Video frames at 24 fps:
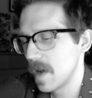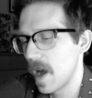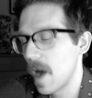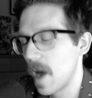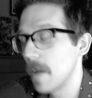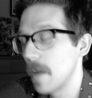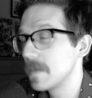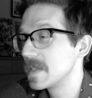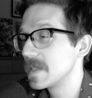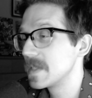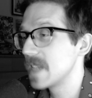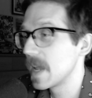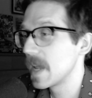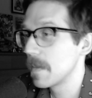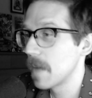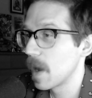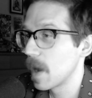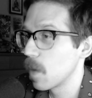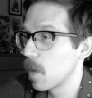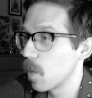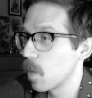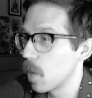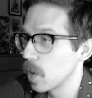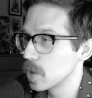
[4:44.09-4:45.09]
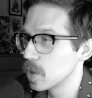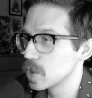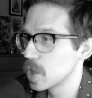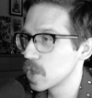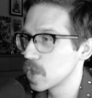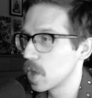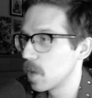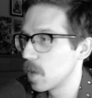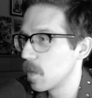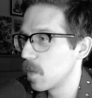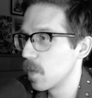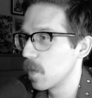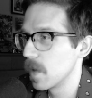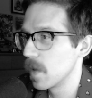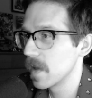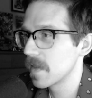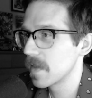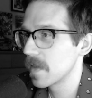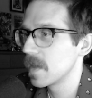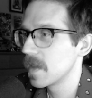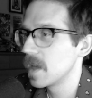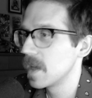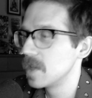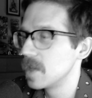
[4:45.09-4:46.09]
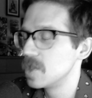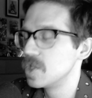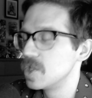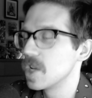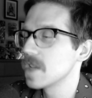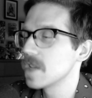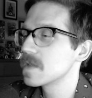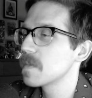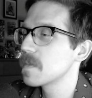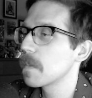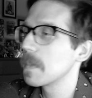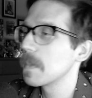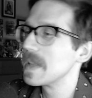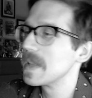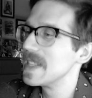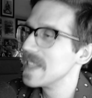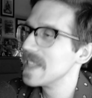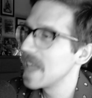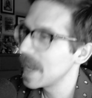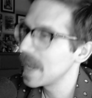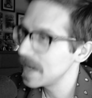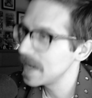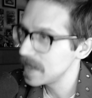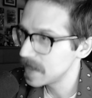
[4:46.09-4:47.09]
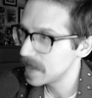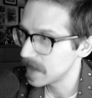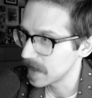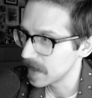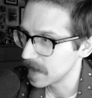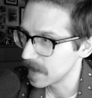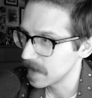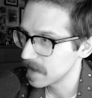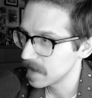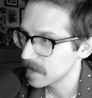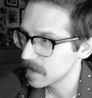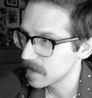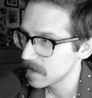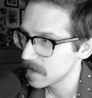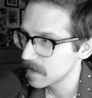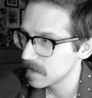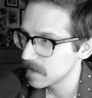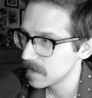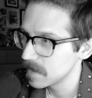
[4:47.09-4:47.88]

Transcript: update my wardrobe with just plain tees.